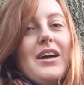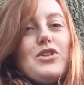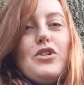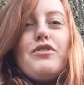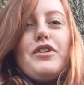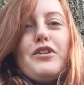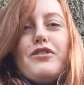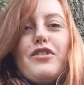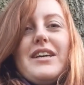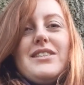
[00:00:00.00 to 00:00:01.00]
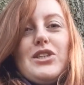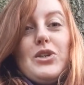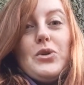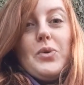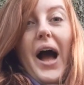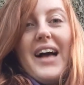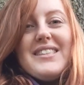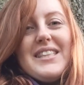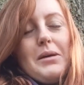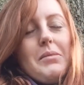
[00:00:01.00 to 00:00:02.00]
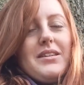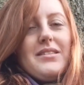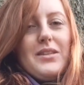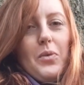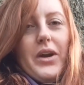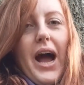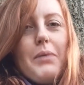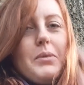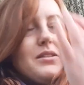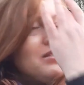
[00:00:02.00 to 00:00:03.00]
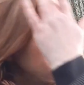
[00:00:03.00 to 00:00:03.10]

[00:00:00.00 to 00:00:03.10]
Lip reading: do feel free to ask them and see what happens.